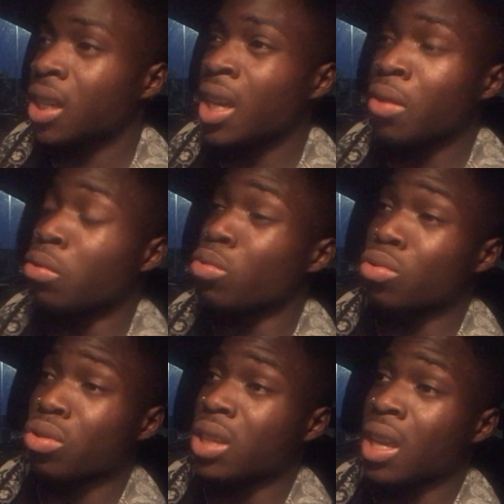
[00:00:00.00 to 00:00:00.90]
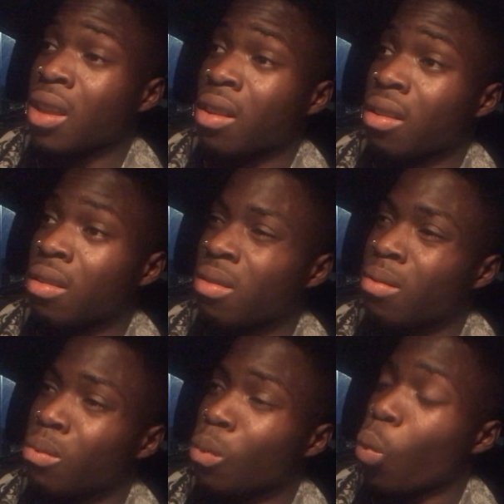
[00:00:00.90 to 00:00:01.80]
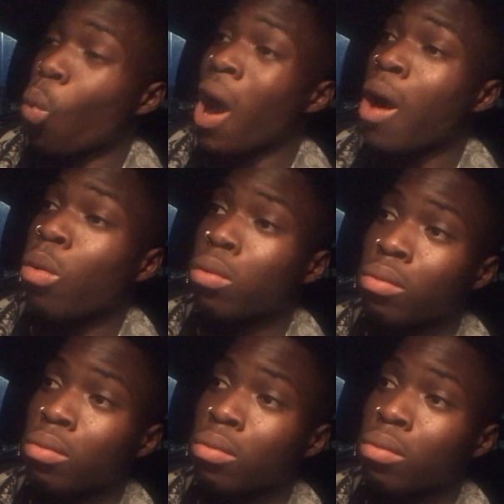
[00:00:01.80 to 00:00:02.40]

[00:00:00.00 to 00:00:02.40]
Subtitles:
Hero's just saying, wow.